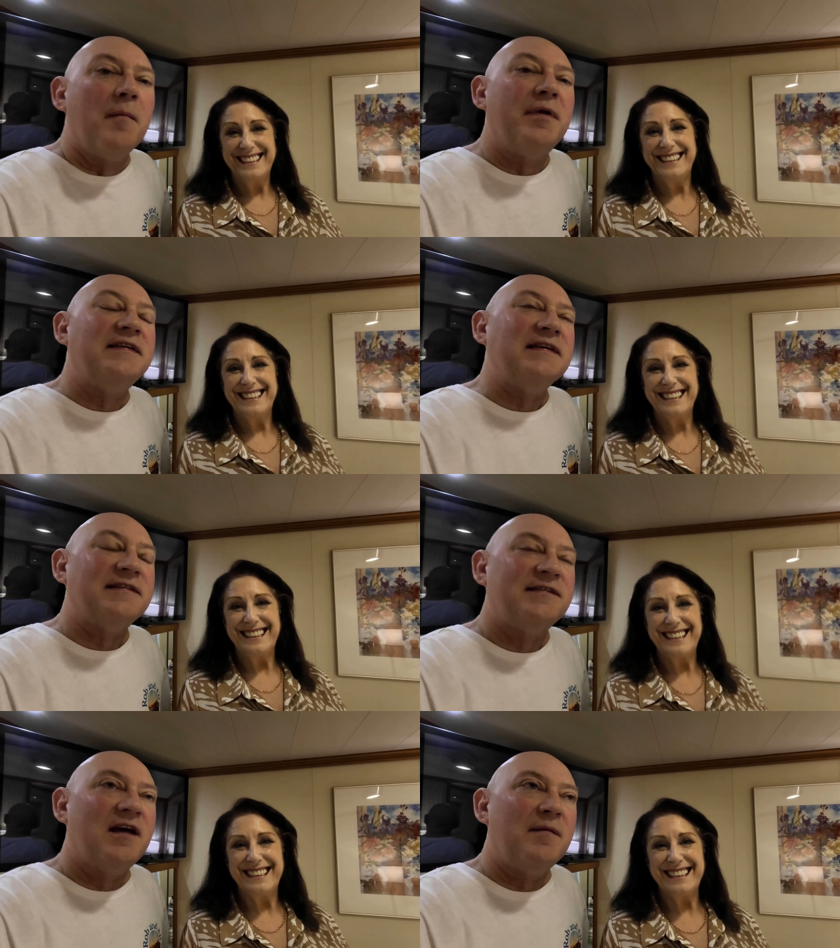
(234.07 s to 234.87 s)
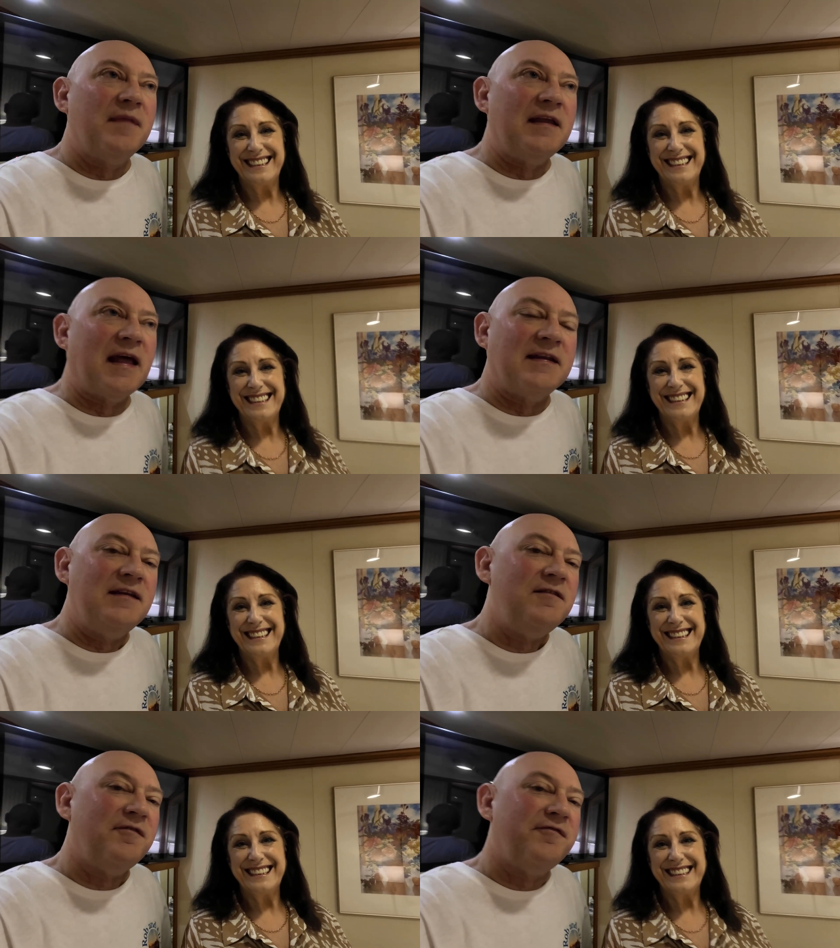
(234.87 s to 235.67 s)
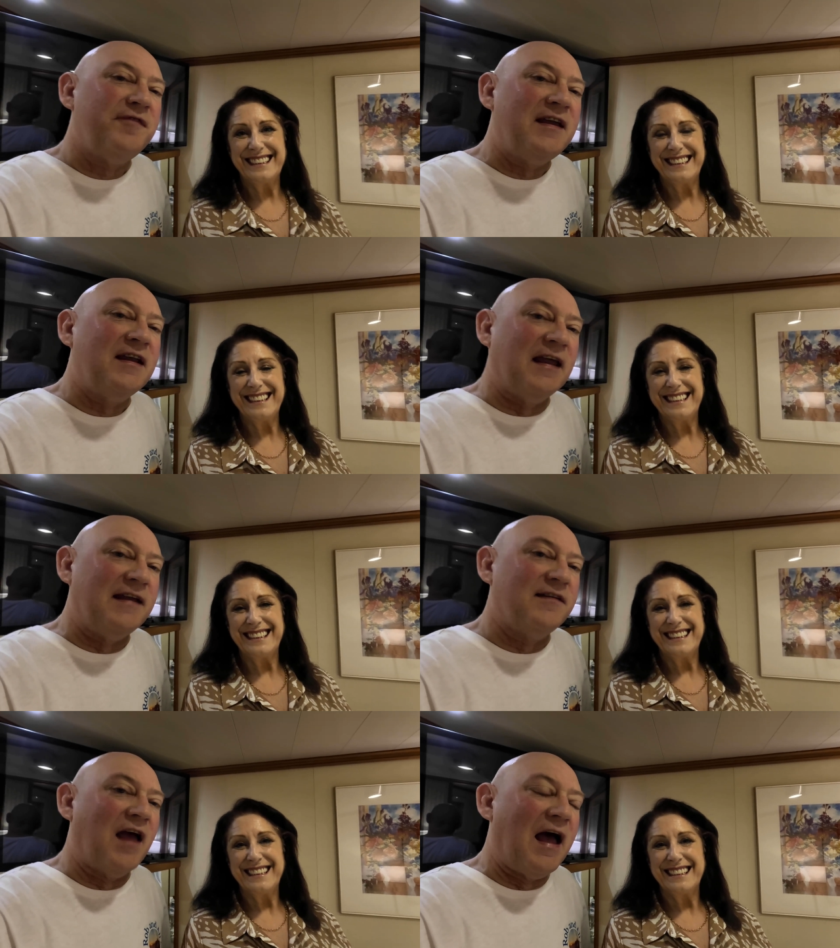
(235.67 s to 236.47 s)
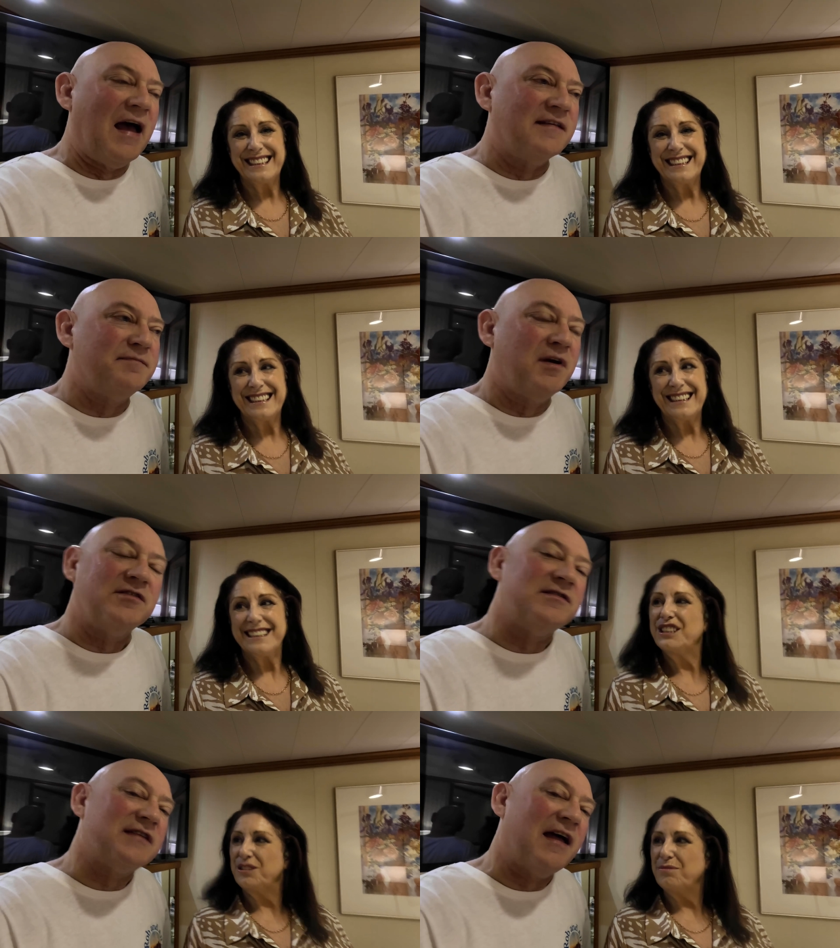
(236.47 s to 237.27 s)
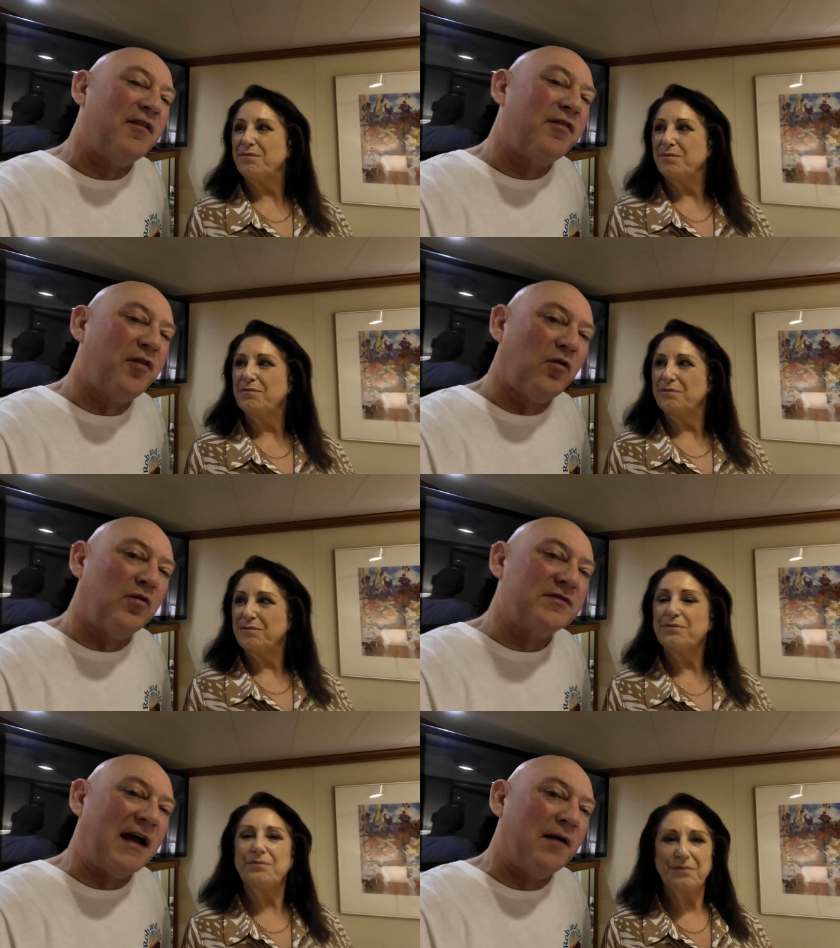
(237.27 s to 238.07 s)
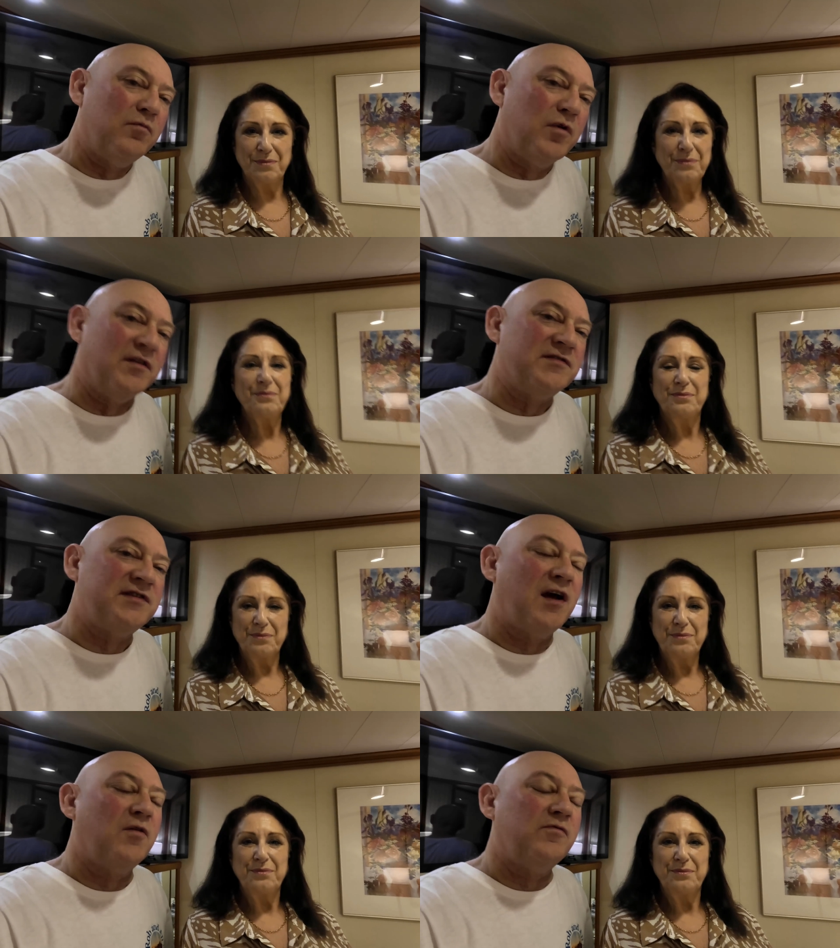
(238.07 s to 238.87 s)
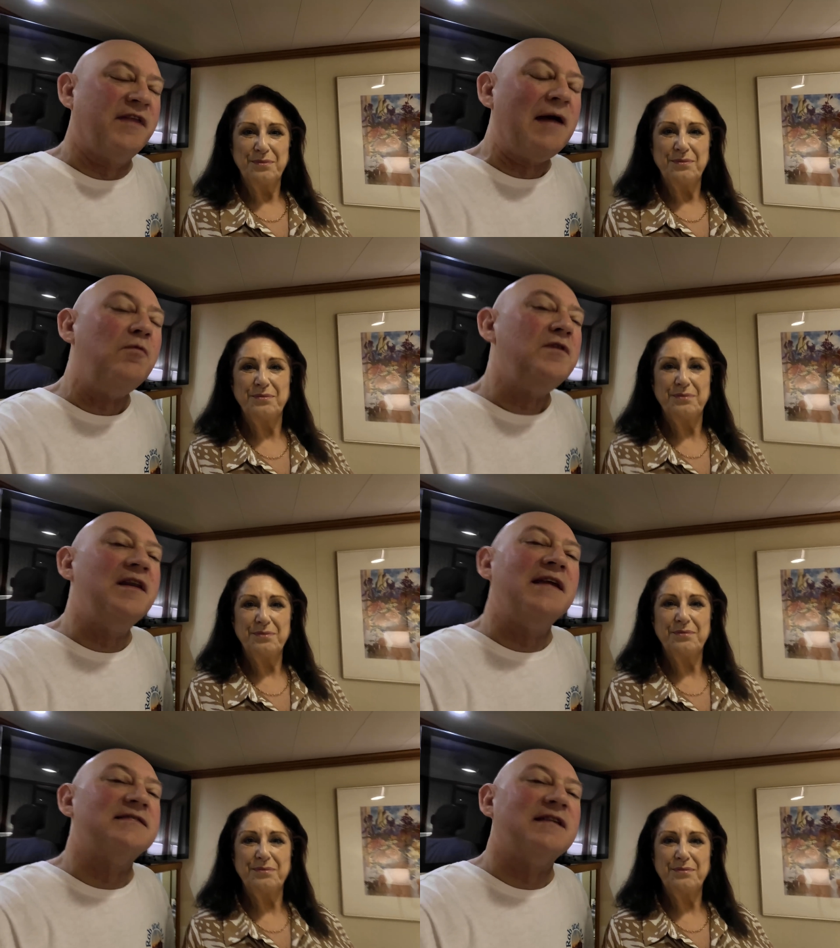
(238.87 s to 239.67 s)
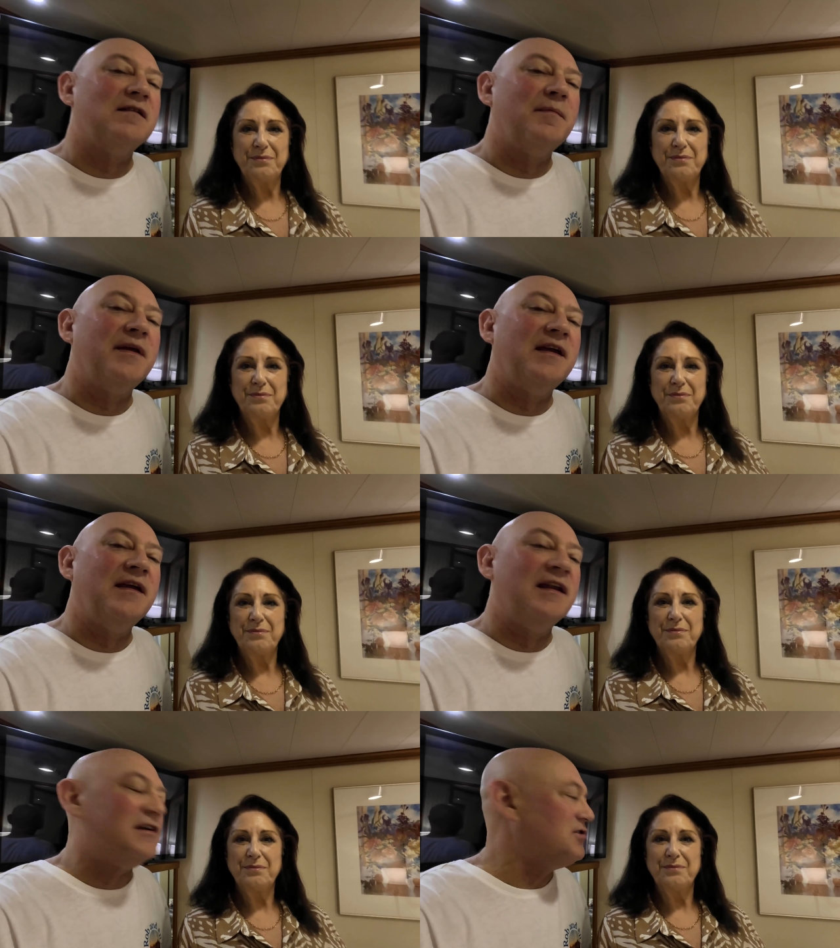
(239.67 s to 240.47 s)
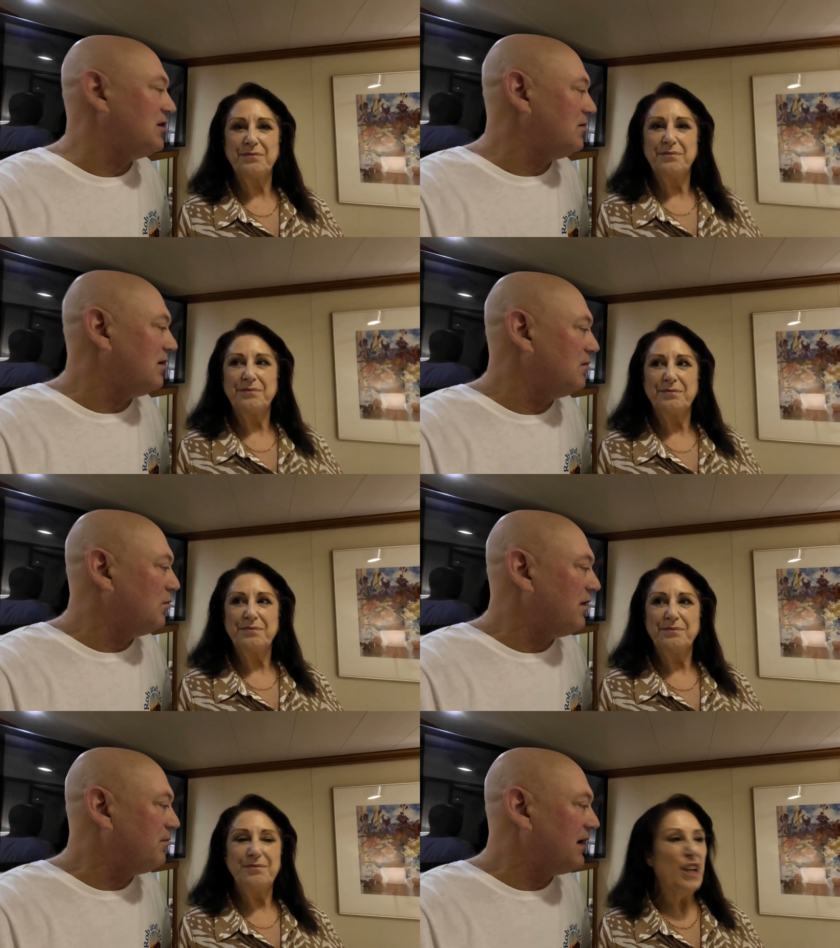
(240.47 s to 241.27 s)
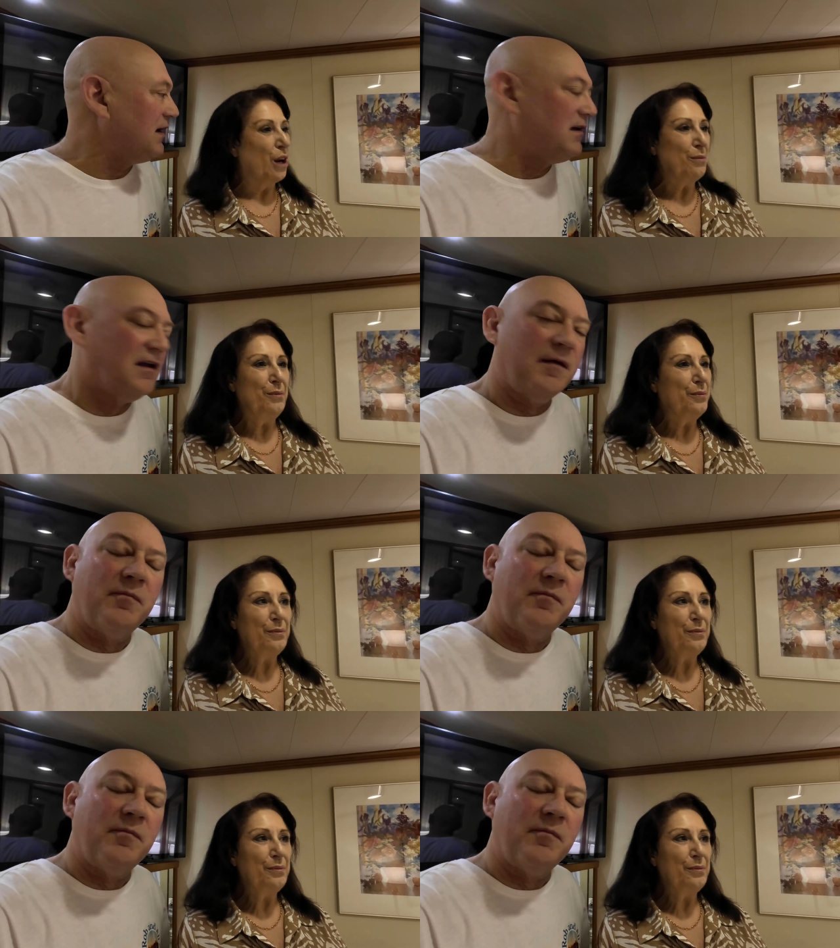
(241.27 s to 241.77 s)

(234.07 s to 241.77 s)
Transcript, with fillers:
Speaker 1: But it's um, it, I didn't feel it as much as I thought I would, so that wouldn't necessarily be an issue with me. No,